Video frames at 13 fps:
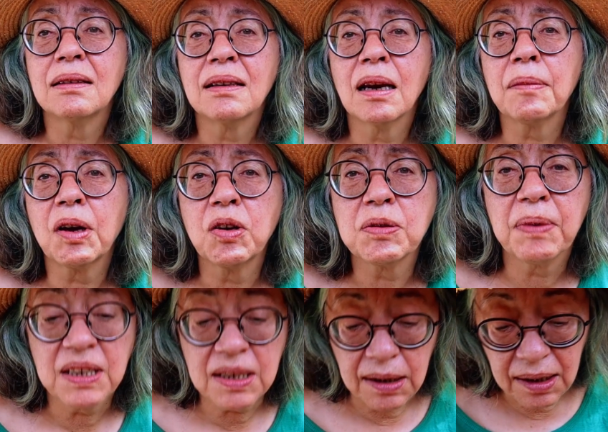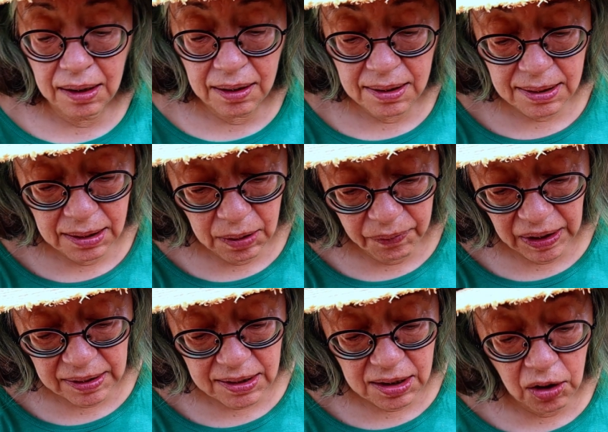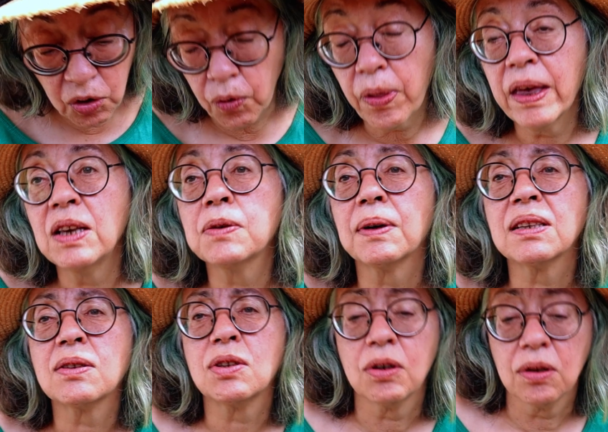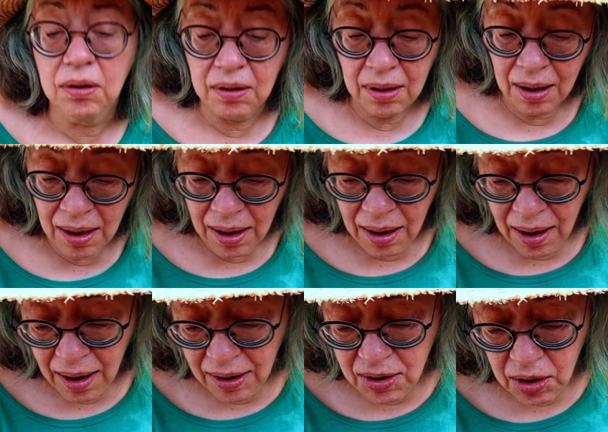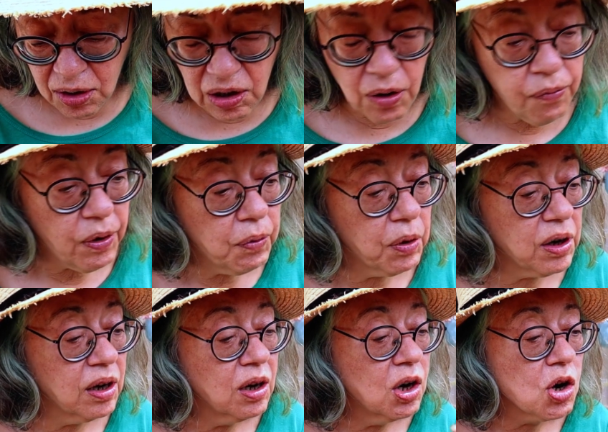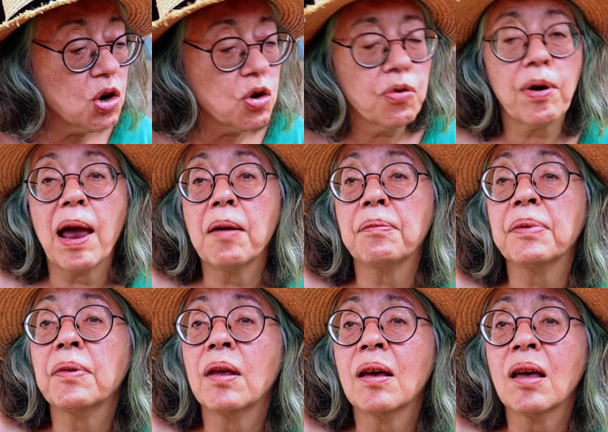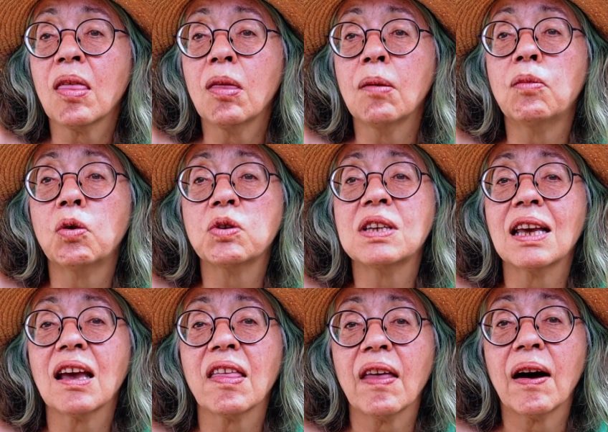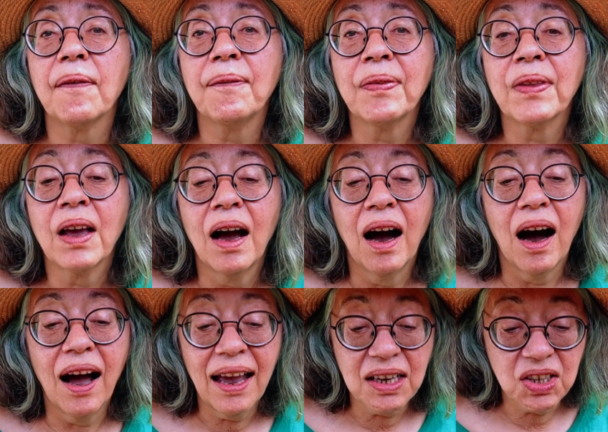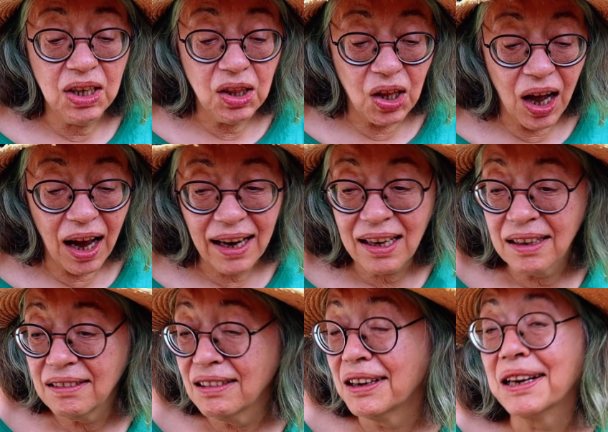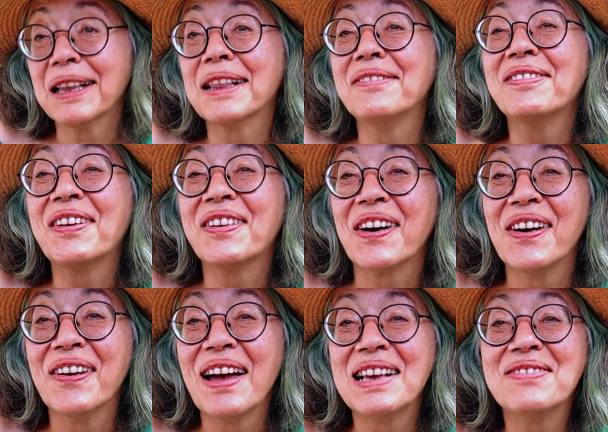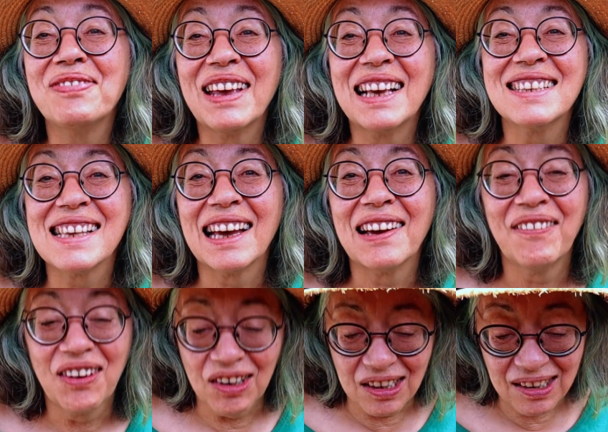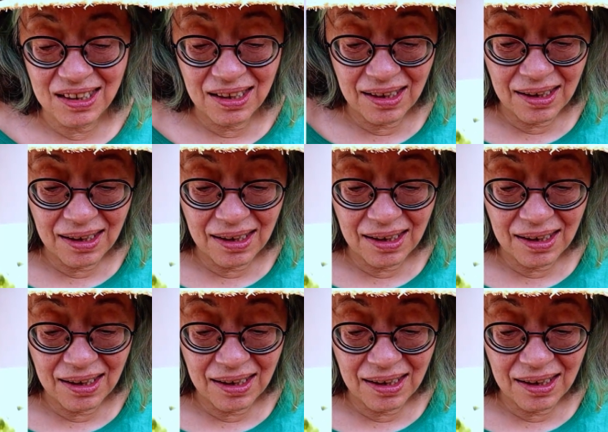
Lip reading: Now, because my succulents live outside, or these ones do, I don't know if I want to cramp them all together. I actually like letting them grow as big as they want.